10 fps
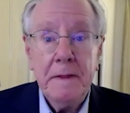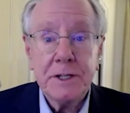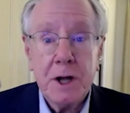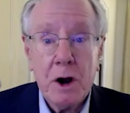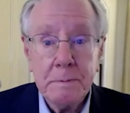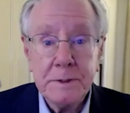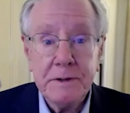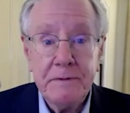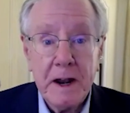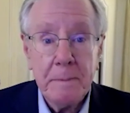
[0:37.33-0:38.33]
This harms
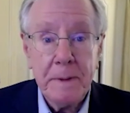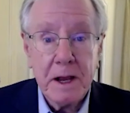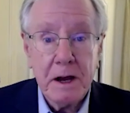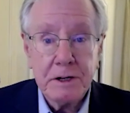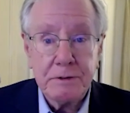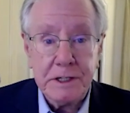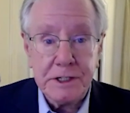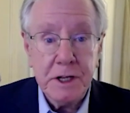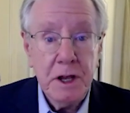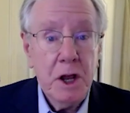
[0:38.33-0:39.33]
developing
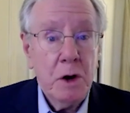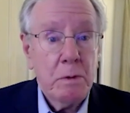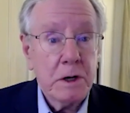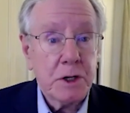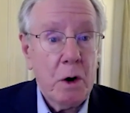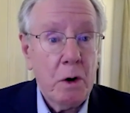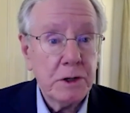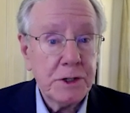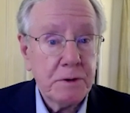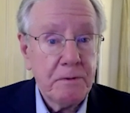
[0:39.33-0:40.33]
countries, which are
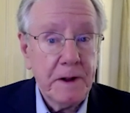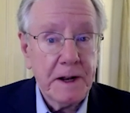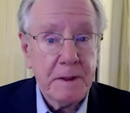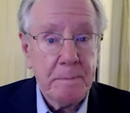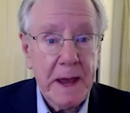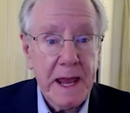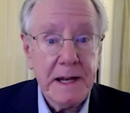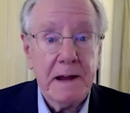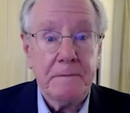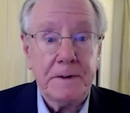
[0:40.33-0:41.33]
also feeling the
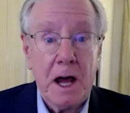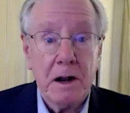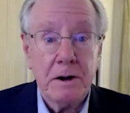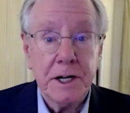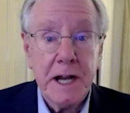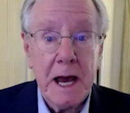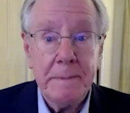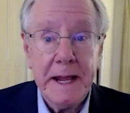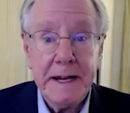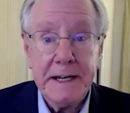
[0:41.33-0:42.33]
pain of
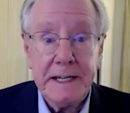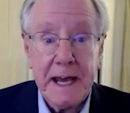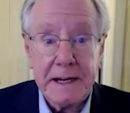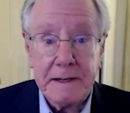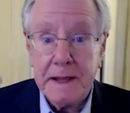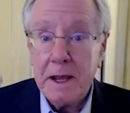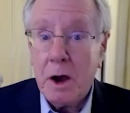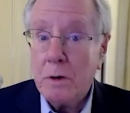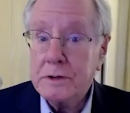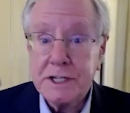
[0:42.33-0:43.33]
dollar-denominated debt. They
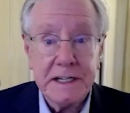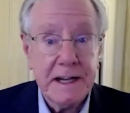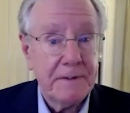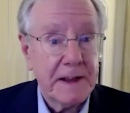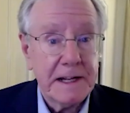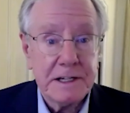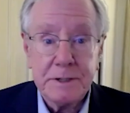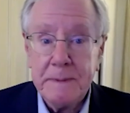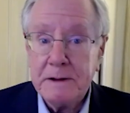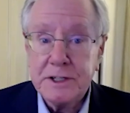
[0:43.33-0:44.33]
owe significant
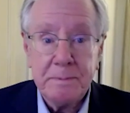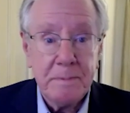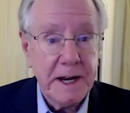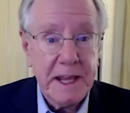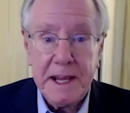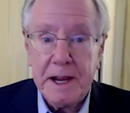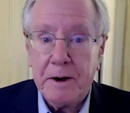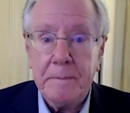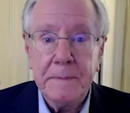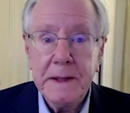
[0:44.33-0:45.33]
amounts of money
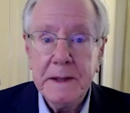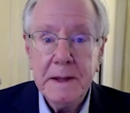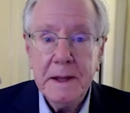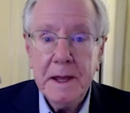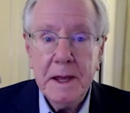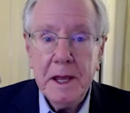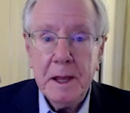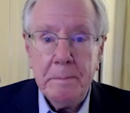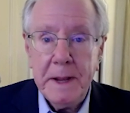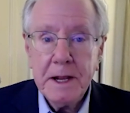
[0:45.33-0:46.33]
here.
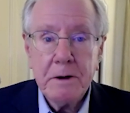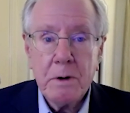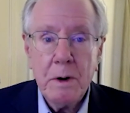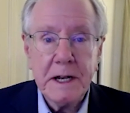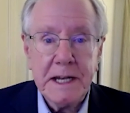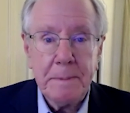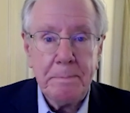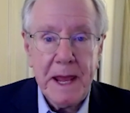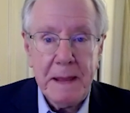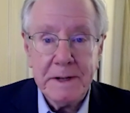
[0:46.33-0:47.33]
Meeting growing
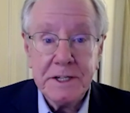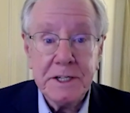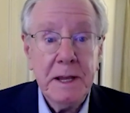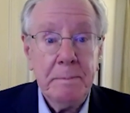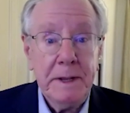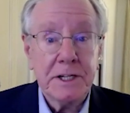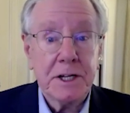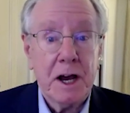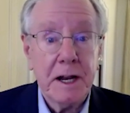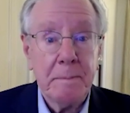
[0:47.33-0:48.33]
debt payments means
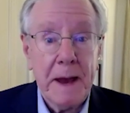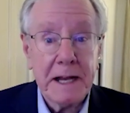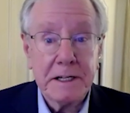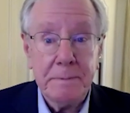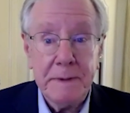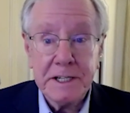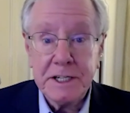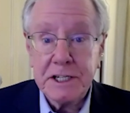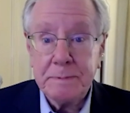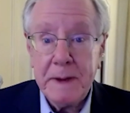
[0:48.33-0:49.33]
cutting back
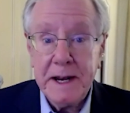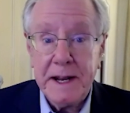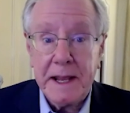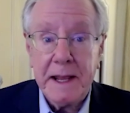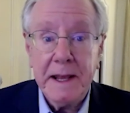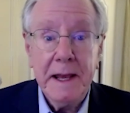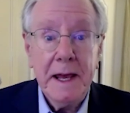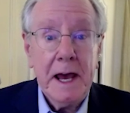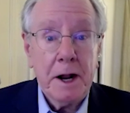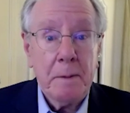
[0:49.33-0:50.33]
domestic spending,
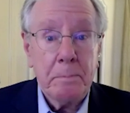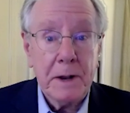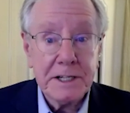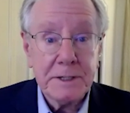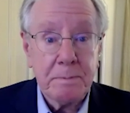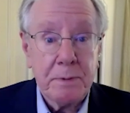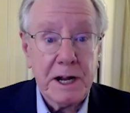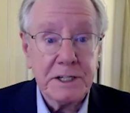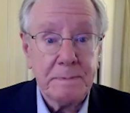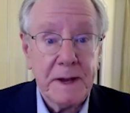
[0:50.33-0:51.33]
an unpleasant
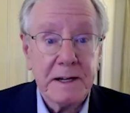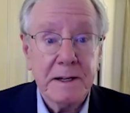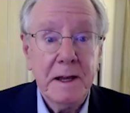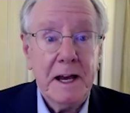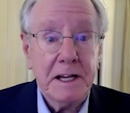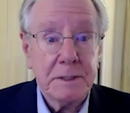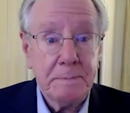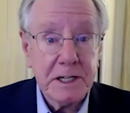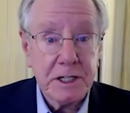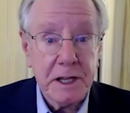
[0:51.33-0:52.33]
prospect,
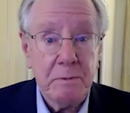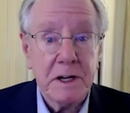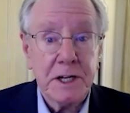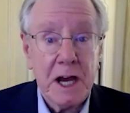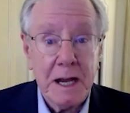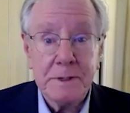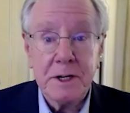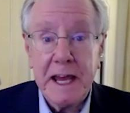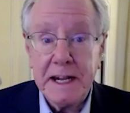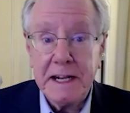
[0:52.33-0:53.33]
especially when times
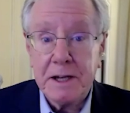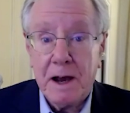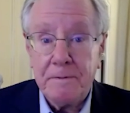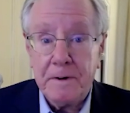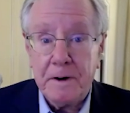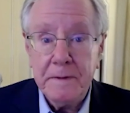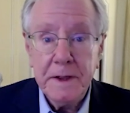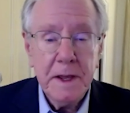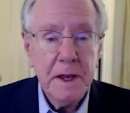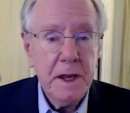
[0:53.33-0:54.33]
are getting tougher.
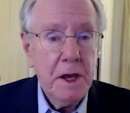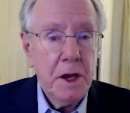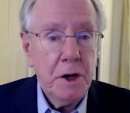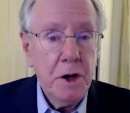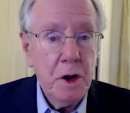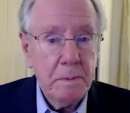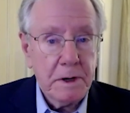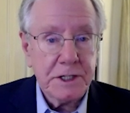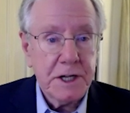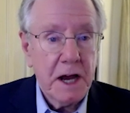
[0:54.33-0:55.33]

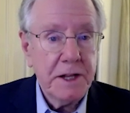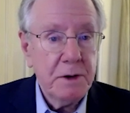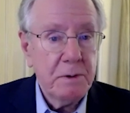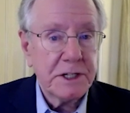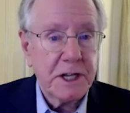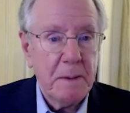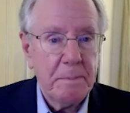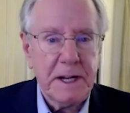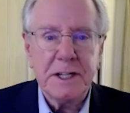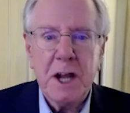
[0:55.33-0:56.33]
Numerous non-U S
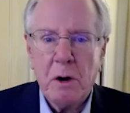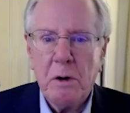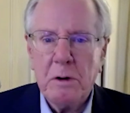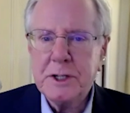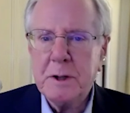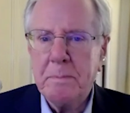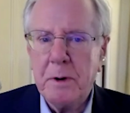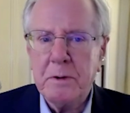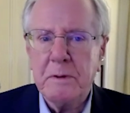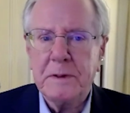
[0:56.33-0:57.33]
companies are also
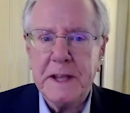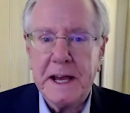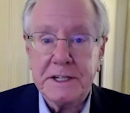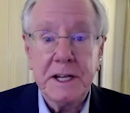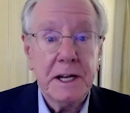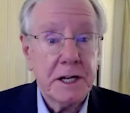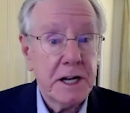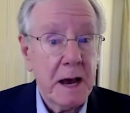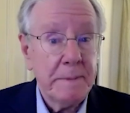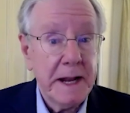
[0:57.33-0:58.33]
burdened with debts
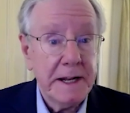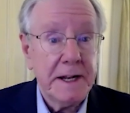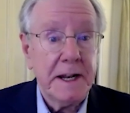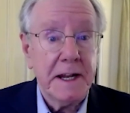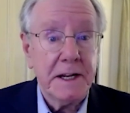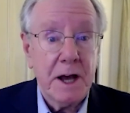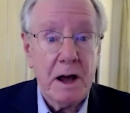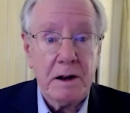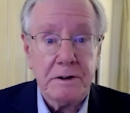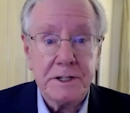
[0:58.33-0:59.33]
denominated in
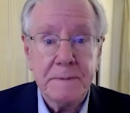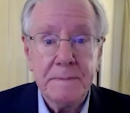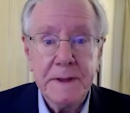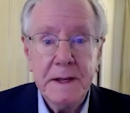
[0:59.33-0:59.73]
dollars.